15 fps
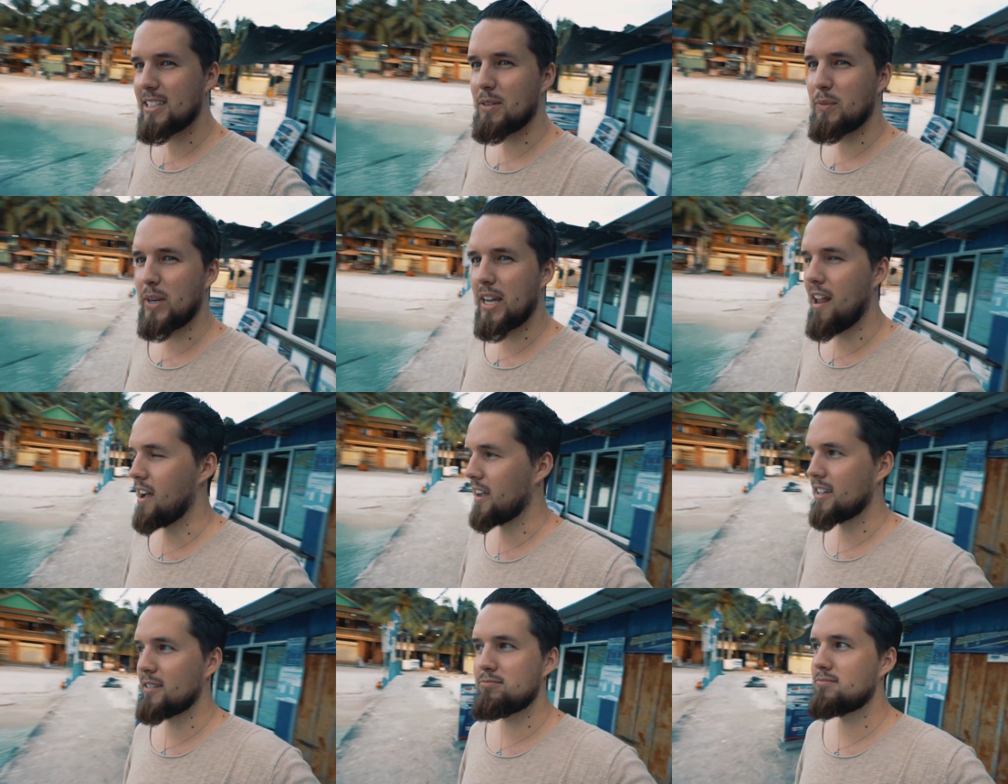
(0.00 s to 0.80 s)
and we're
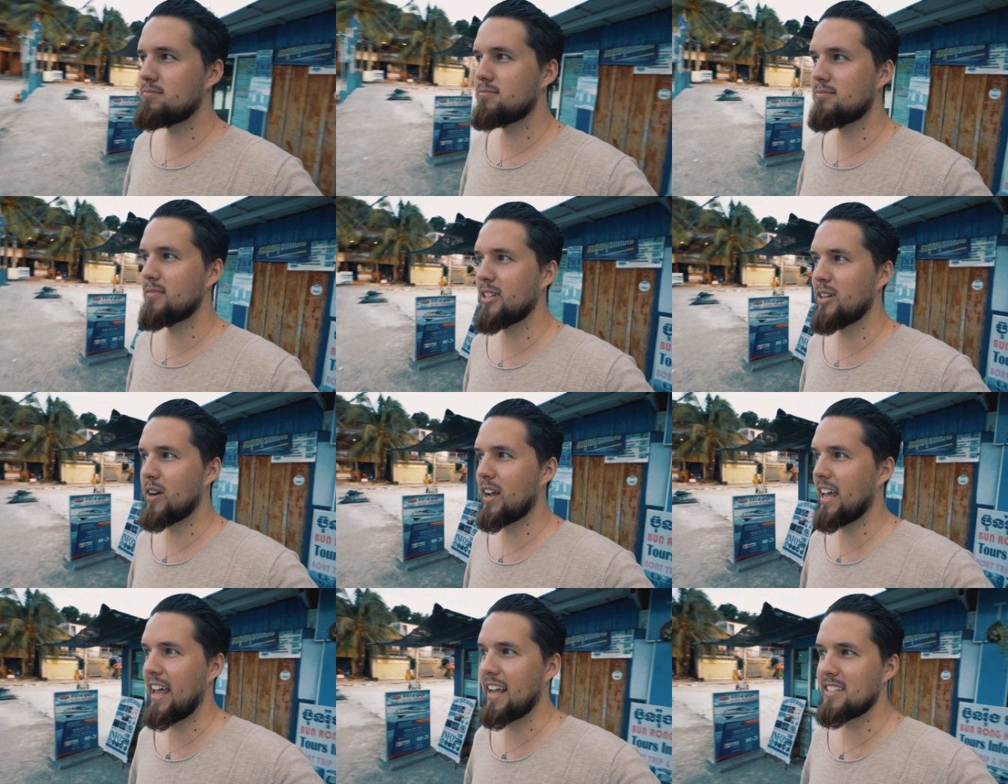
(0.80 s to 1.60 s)
like, we
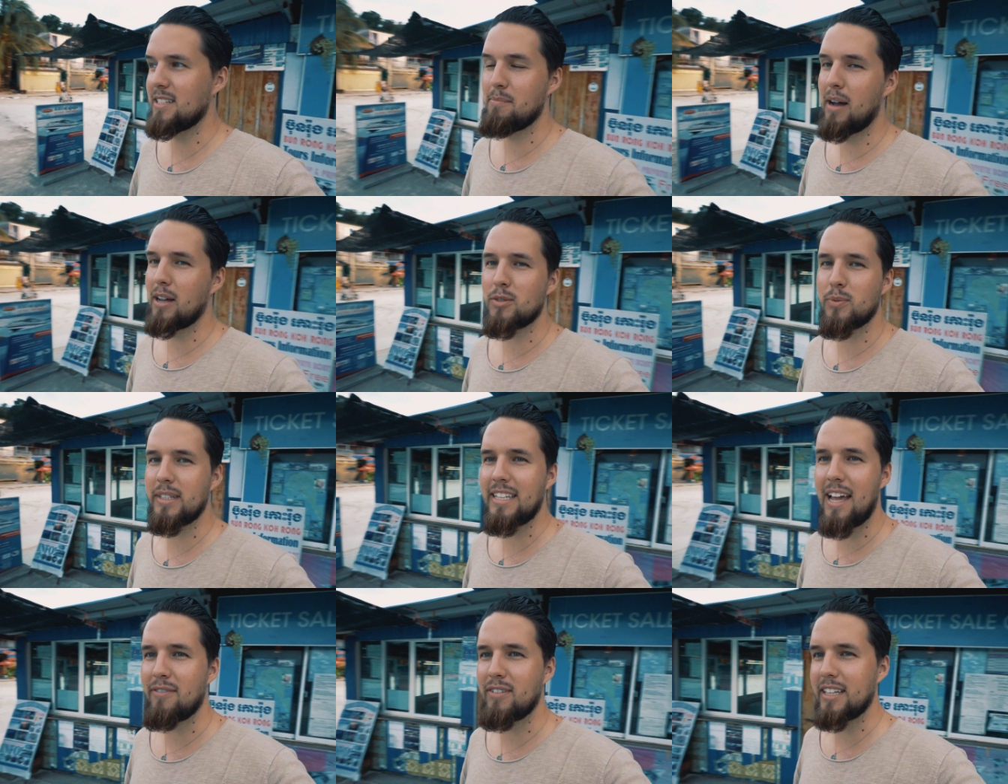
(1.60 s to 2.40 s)
got a connecting bus. We're
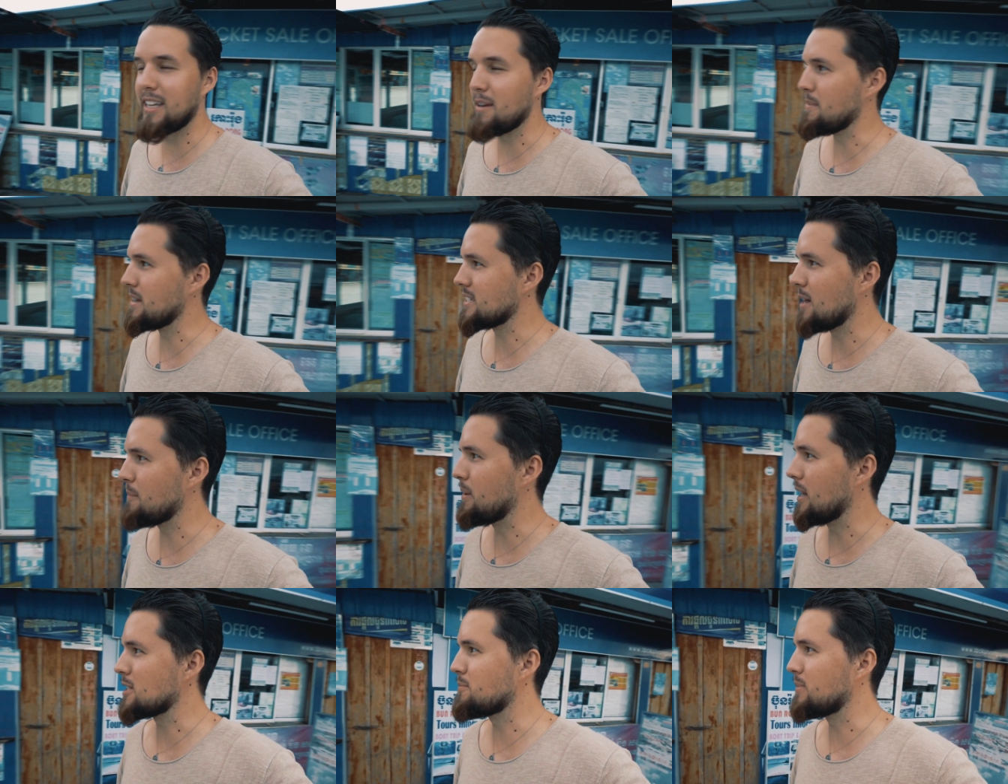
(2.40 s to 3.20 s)
definitely going to miss our
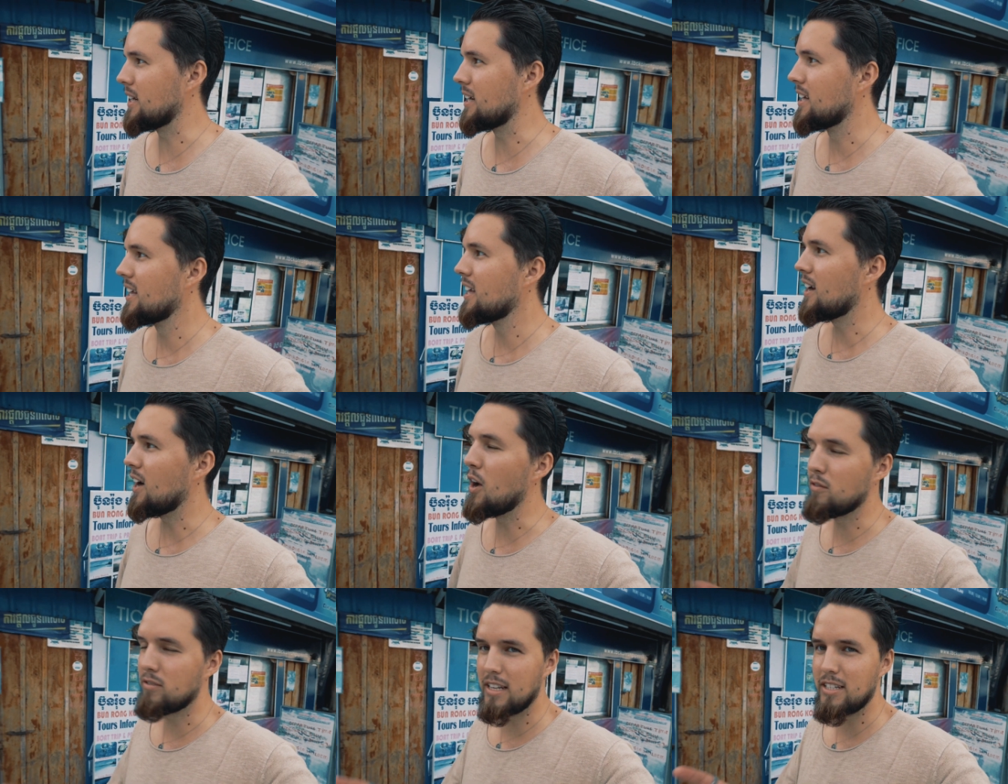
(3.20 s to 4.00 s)
bus, but
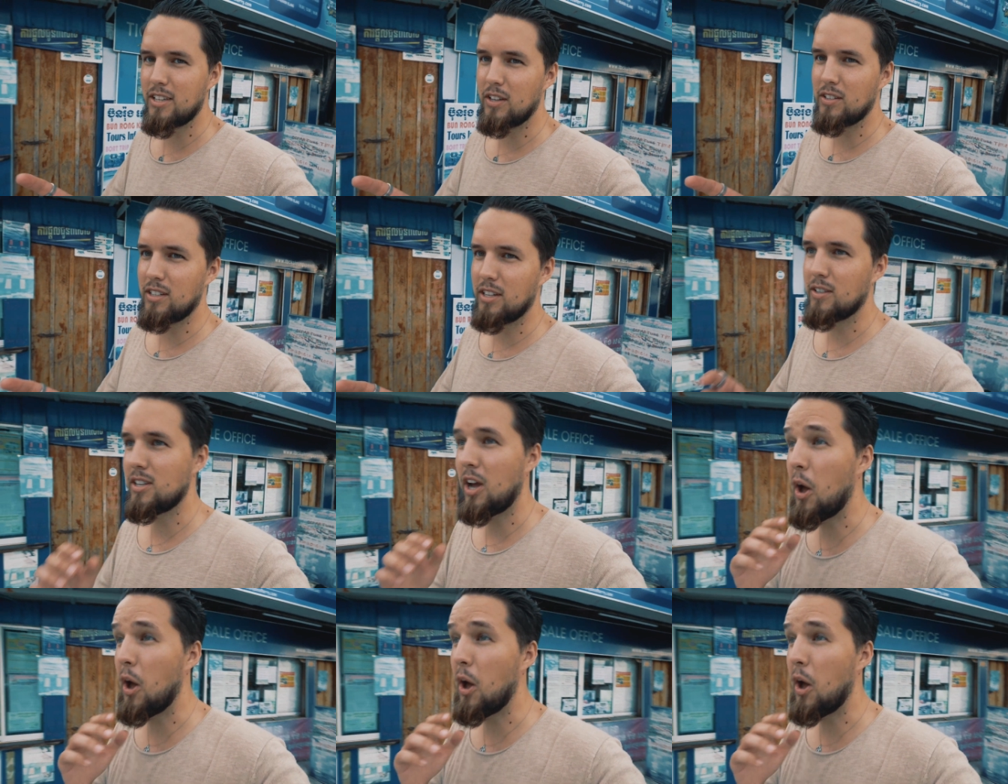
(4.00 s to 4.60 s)
hopefully it's good news.